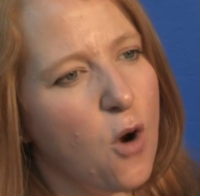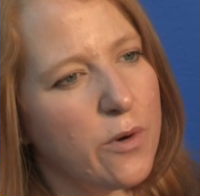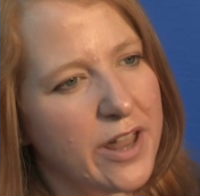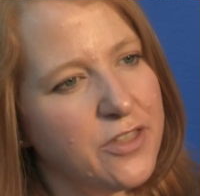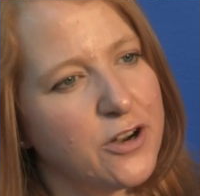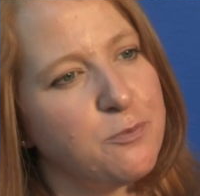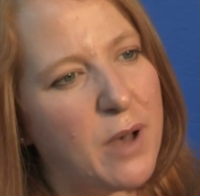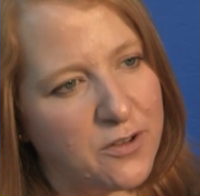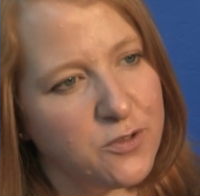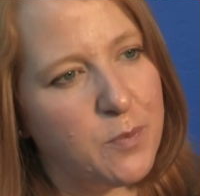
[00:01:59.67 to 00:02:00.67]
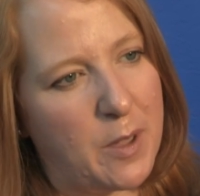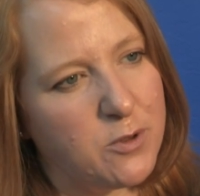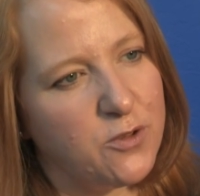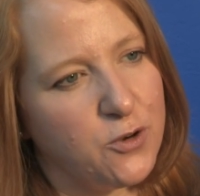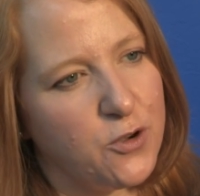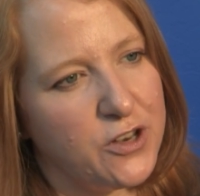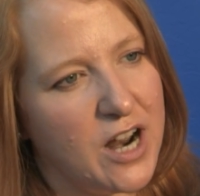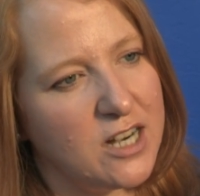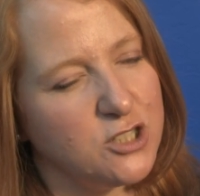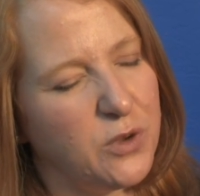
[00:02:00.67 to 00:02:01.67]
we're in there to bat for the people of Northern
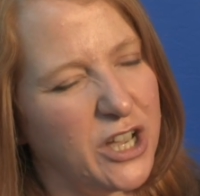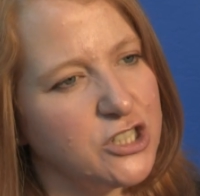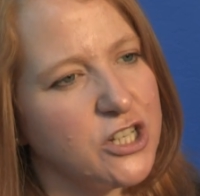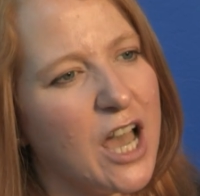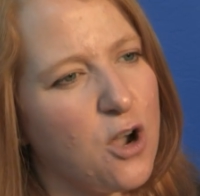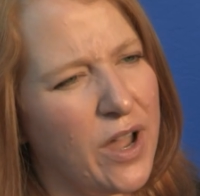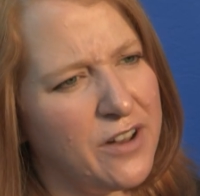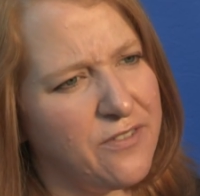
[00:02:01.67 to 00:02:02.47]
Ireland, and we can do that quite